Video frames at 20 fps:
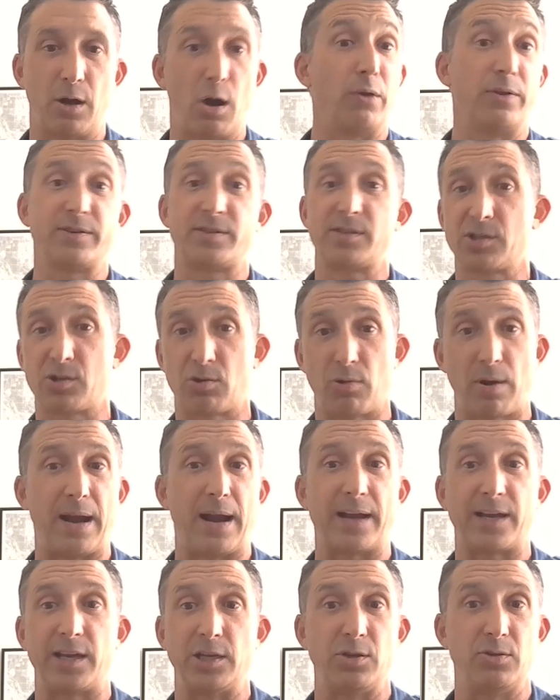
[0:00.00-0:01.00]
Oh, this is
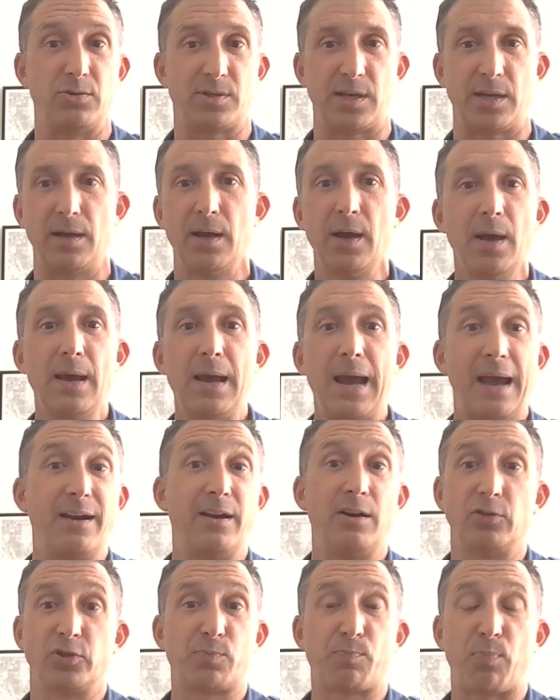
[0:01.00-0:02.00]
great. I can use it.
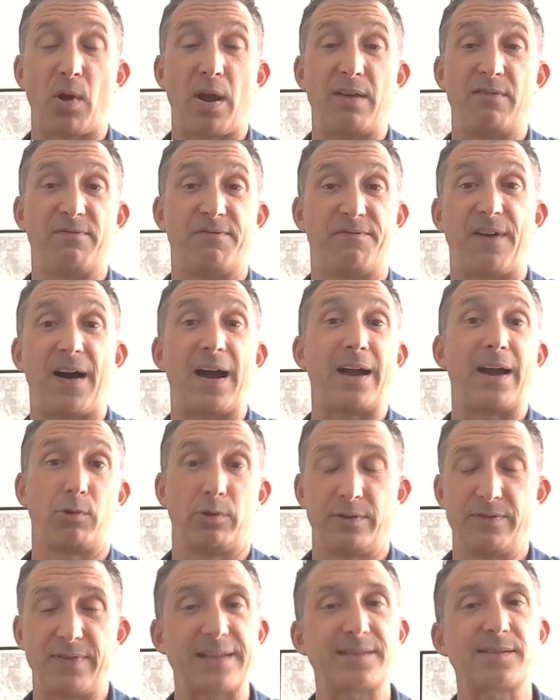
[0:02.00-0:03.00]
And it'll spread
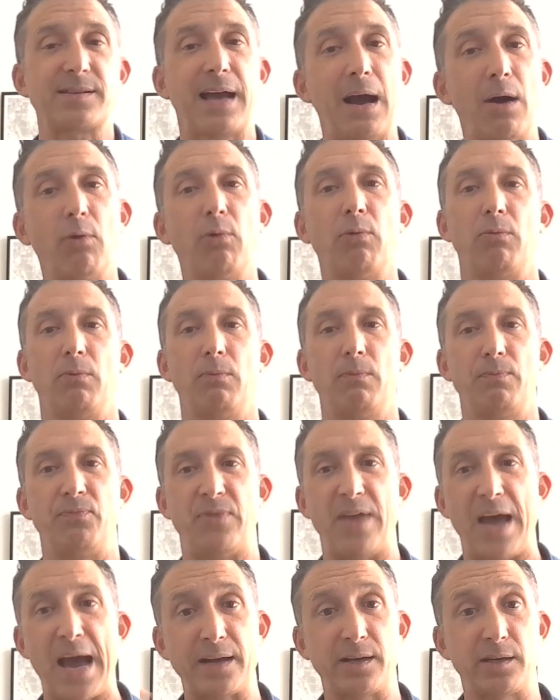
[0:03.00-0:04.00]
virally. That's how
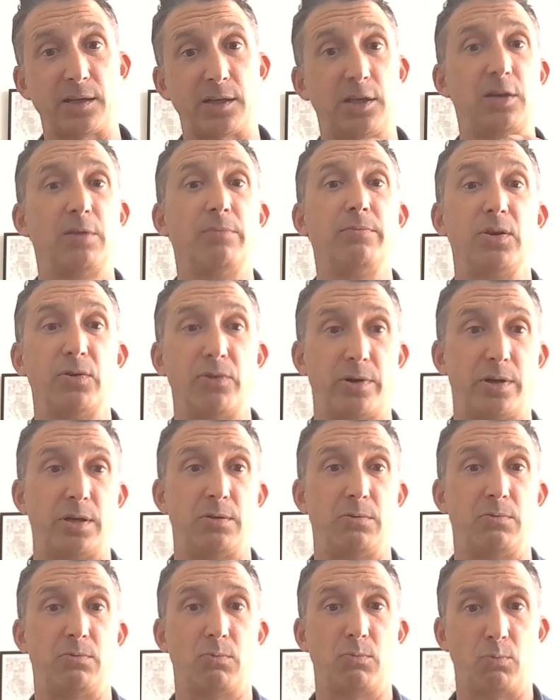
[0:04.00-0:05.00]
that
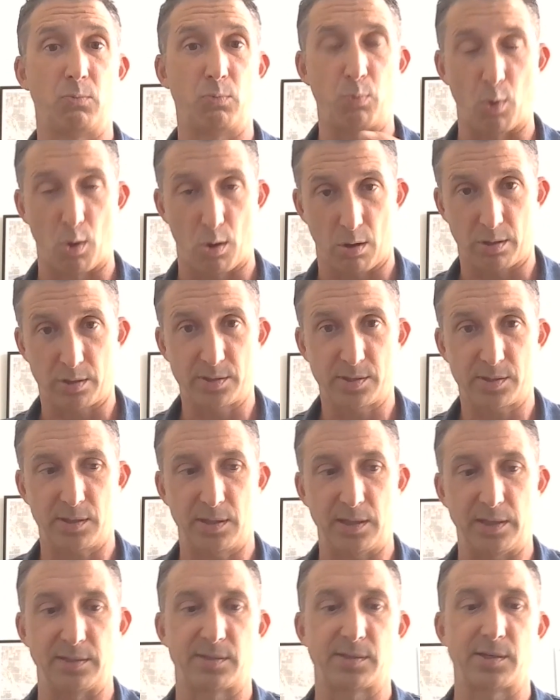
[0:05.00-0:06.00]
community
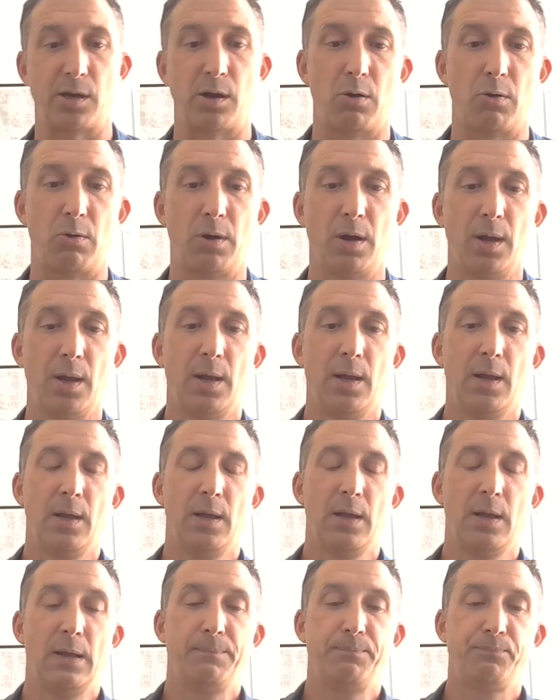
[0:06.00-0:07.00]
works. And so
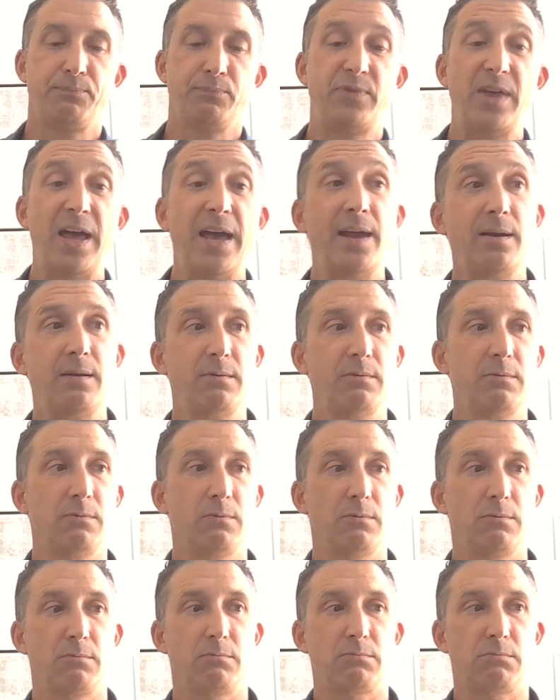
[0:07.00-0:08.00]

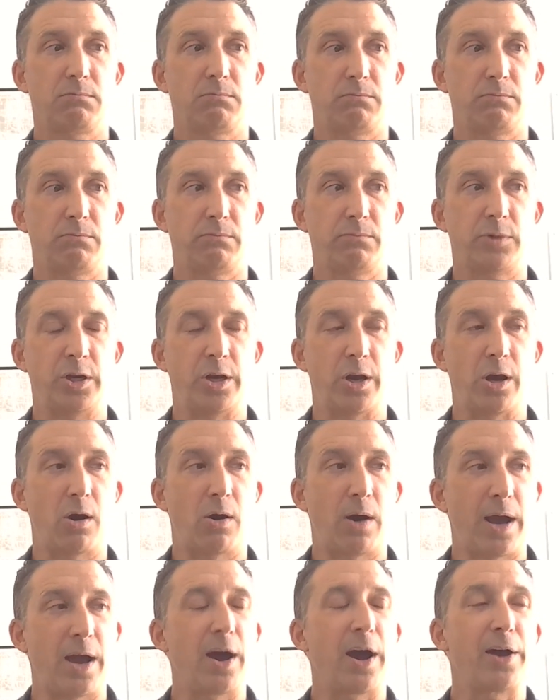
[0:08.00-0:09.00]
then,
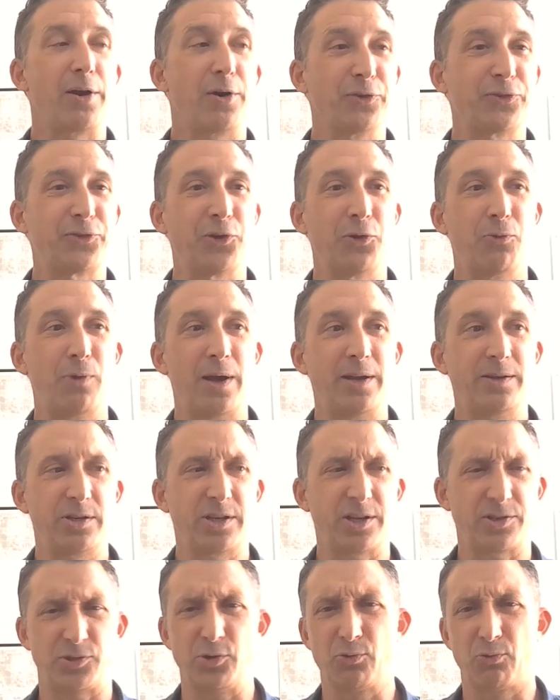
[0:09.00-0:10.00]
I also went,
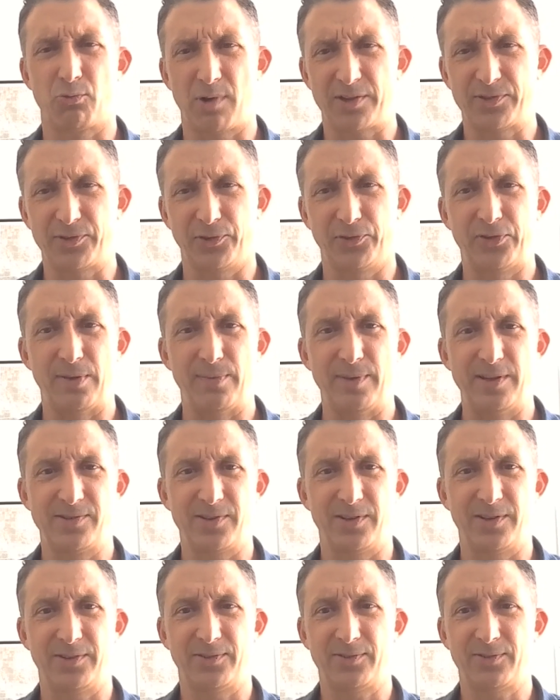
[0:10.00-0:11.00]
do you guys know who Russell
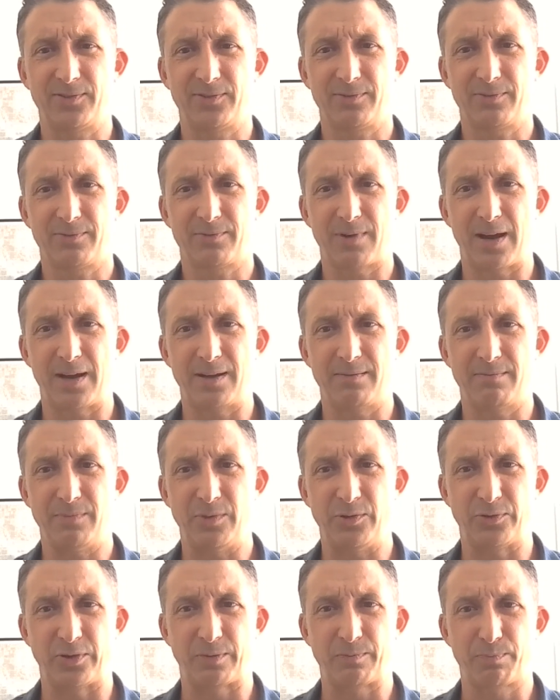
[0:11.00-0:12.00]
Simmons is? Right?
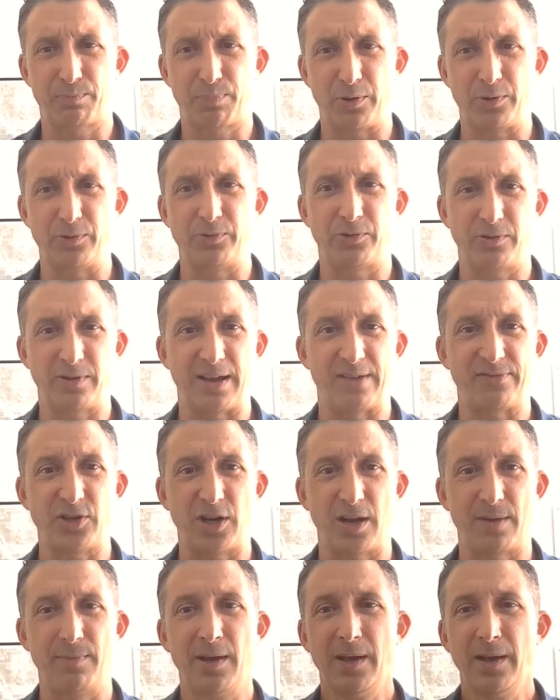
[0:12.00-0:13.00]
Music producer, Def
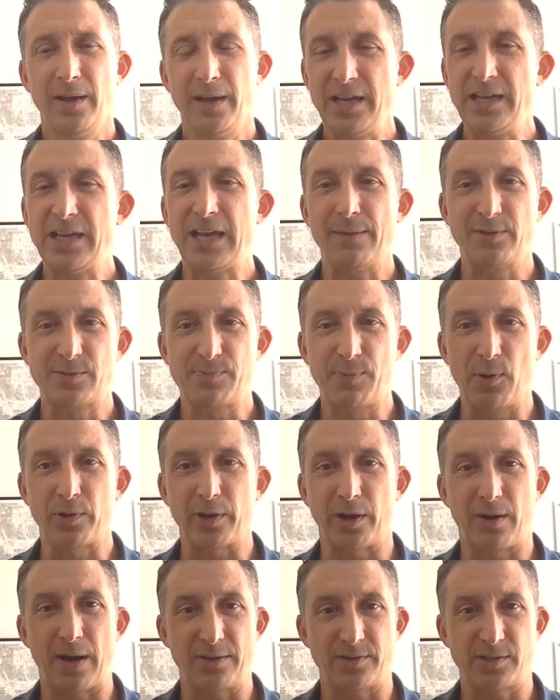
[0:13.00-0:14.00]
Jam. He came and
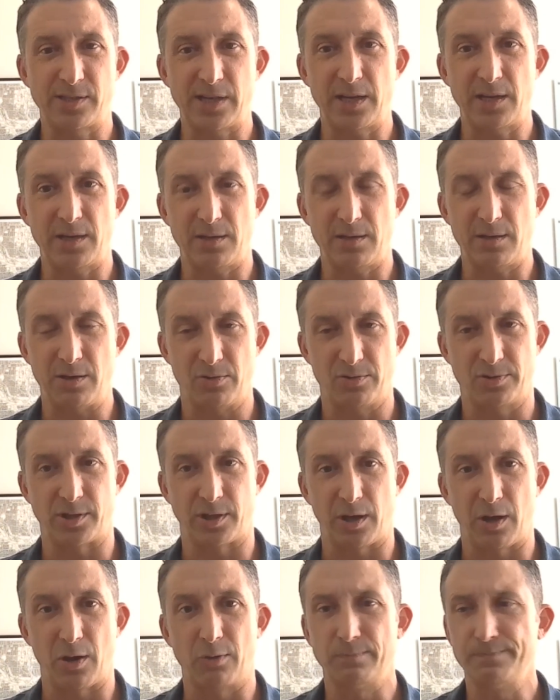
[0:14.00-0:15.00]
spoke at Ohio State
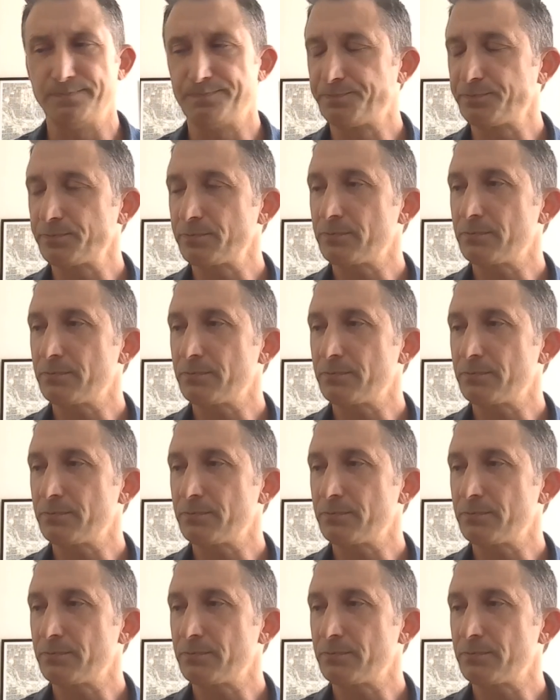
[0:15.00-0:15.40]
years ago.